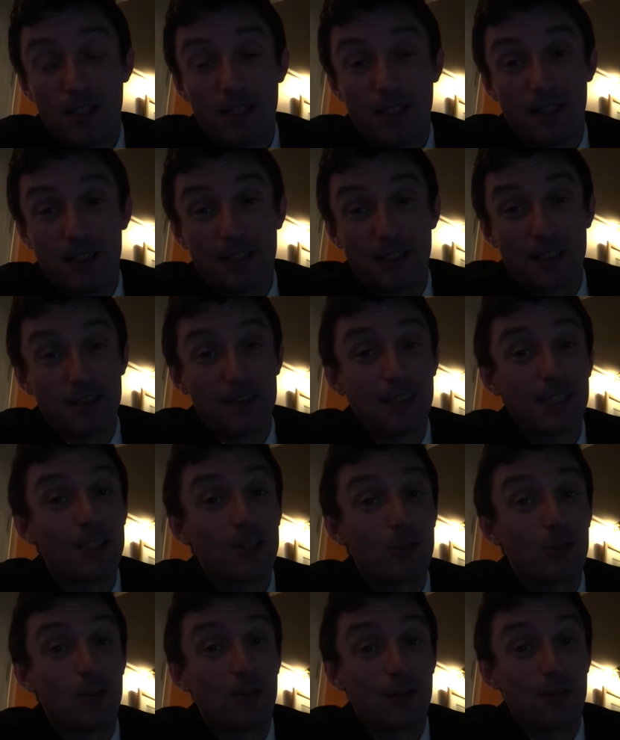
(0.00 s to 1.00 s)
And I
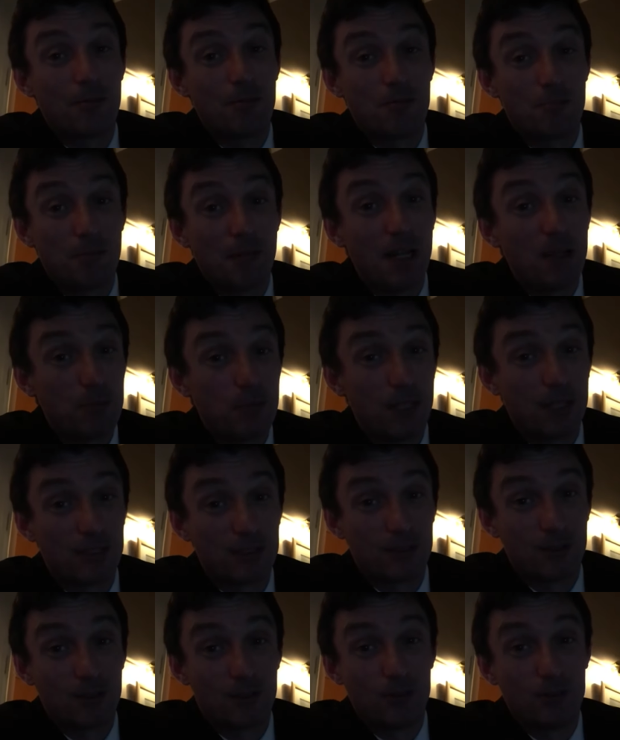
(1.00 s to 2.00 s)
think my
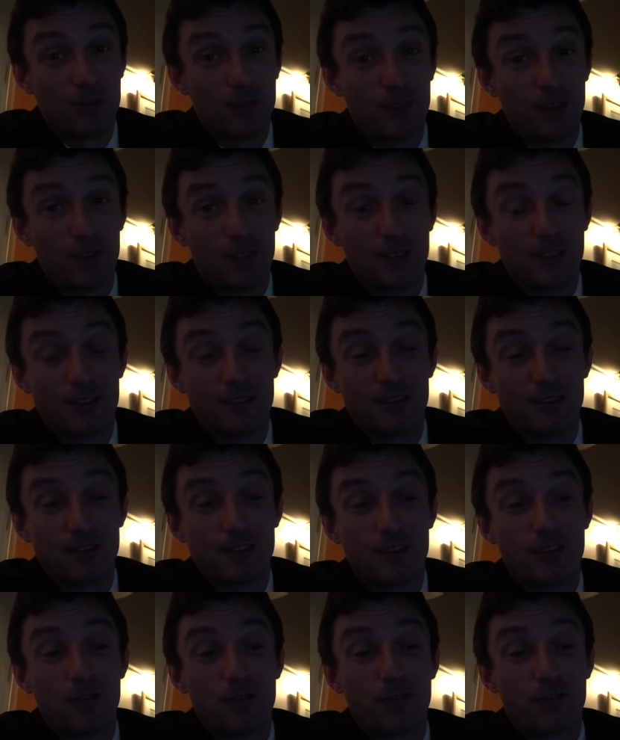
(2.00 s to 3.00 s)
personal feeling is
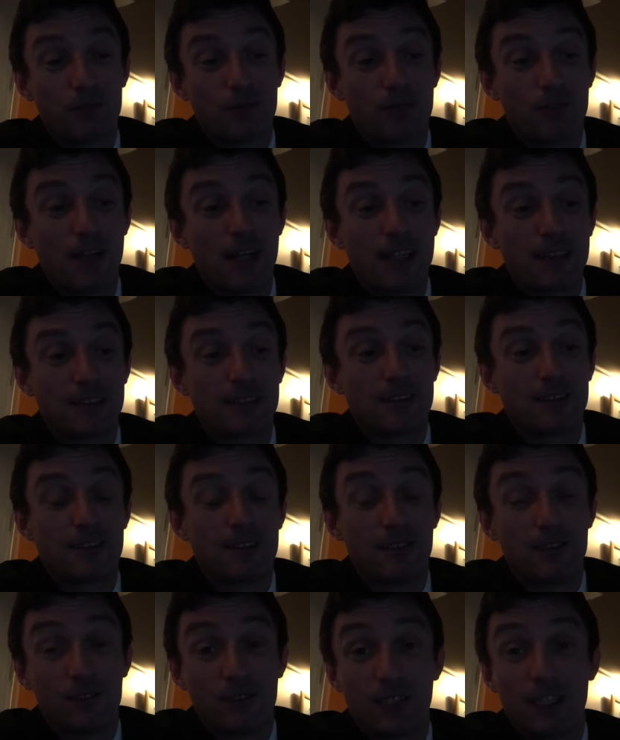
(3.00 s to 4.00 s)
the, the fact that
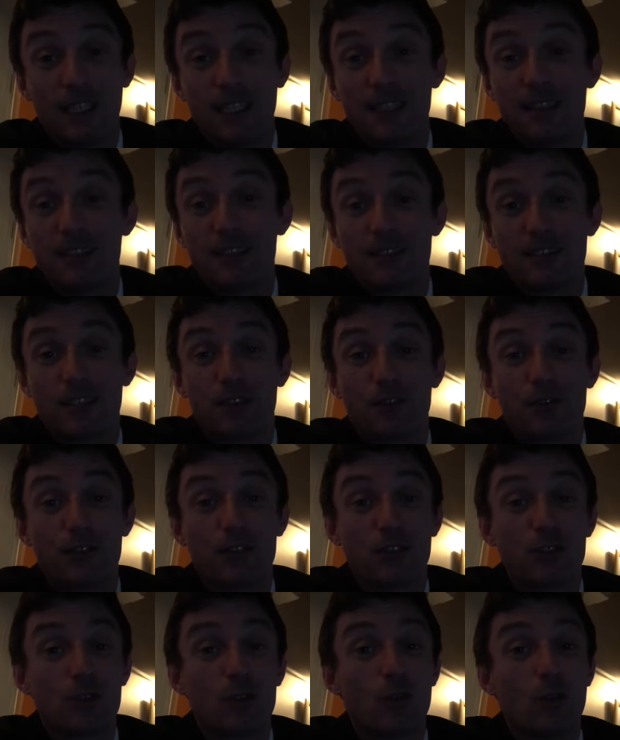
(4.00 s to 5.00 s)
they've delayed this thing for
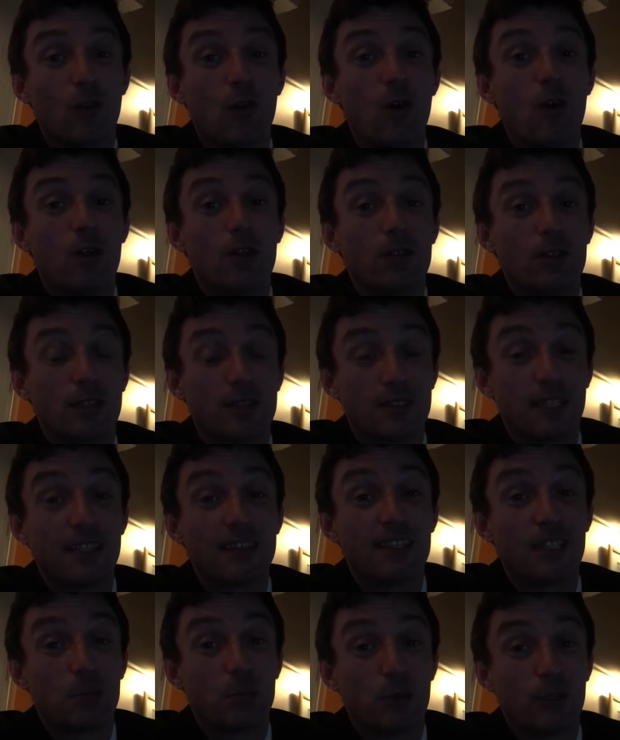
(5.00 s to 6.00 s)
so long, this
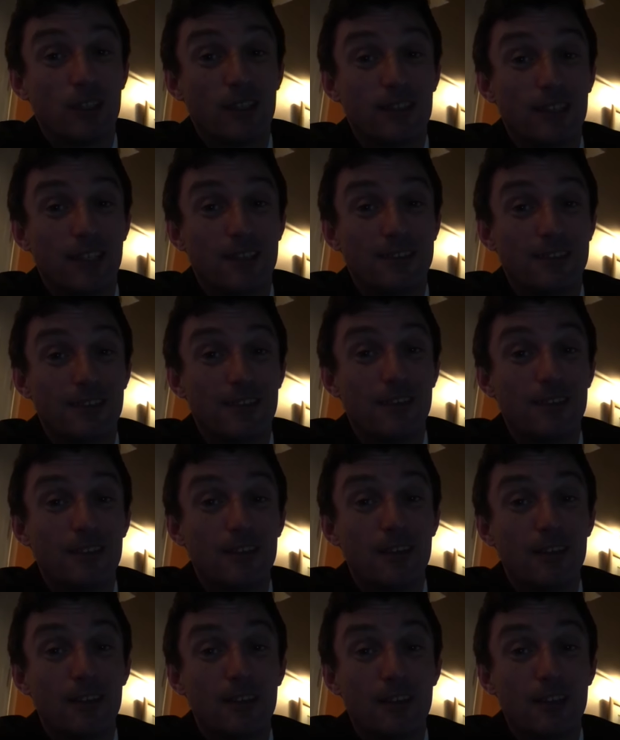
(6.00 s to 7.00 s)
antibody testing
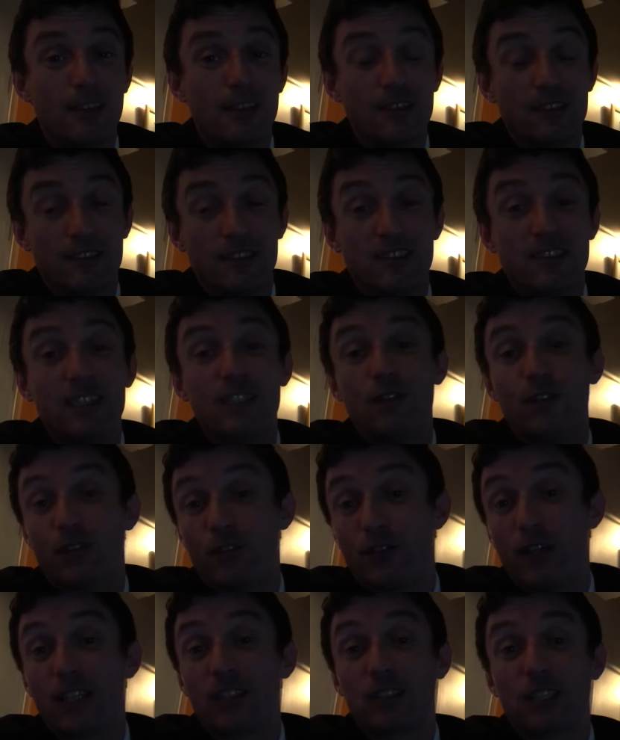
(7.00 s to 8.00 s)
to see if
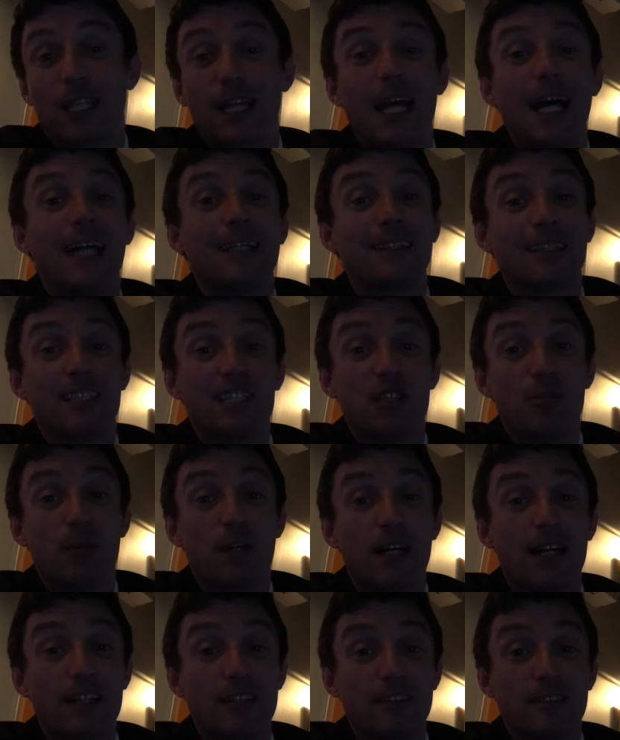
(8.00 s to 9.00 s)
you've actually had it in the
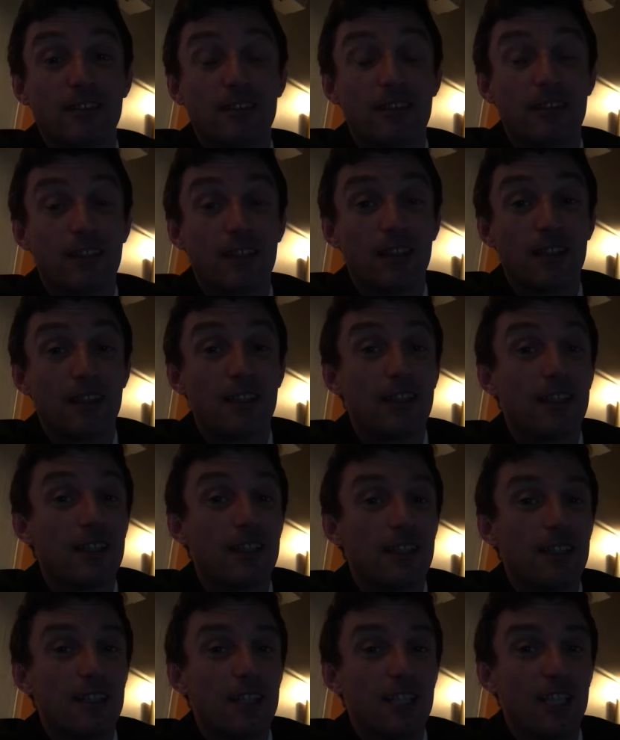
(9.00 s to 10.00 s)
past
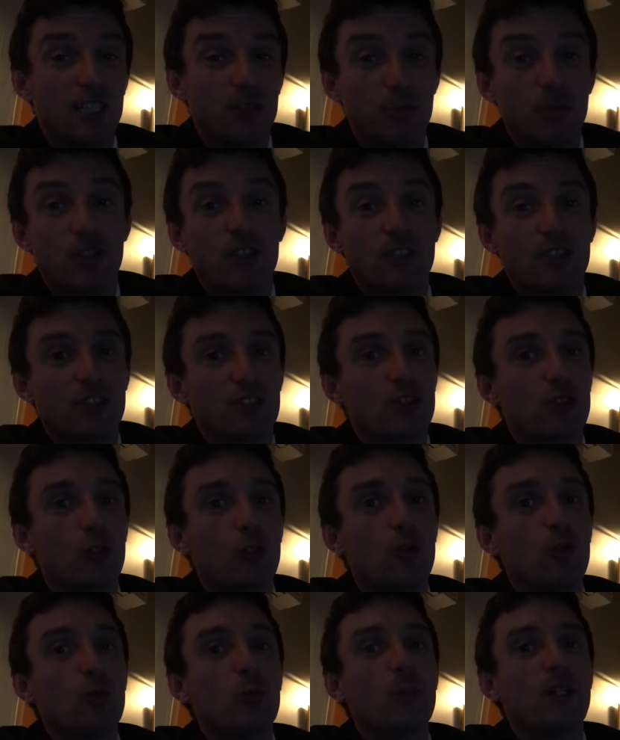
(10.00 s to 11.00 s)
is because
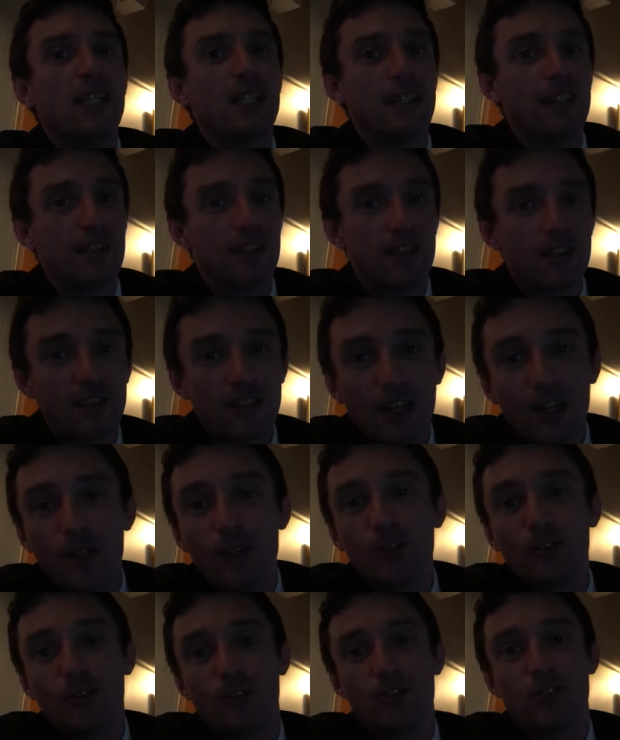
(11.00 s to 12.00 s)
so many
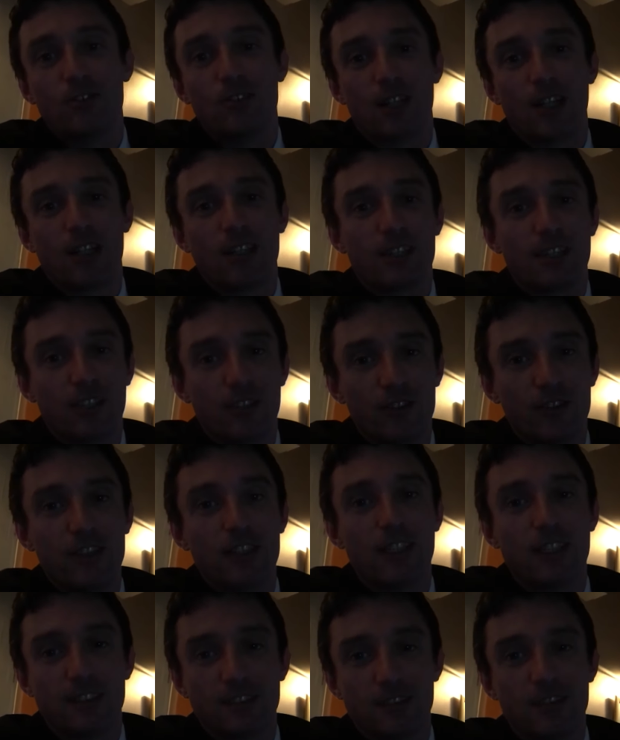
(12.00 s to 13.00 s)
thousands are going to
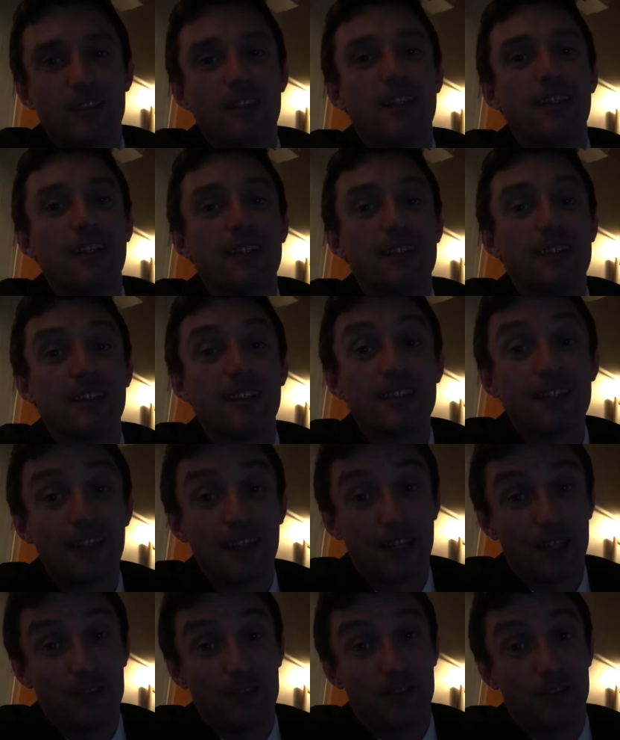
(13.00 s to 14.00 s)
realise that they did
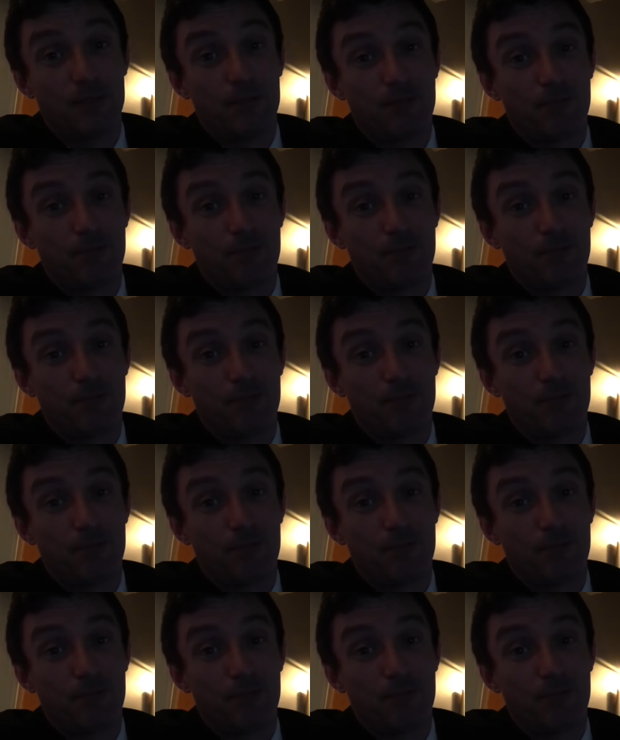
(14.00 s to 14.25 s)
have it.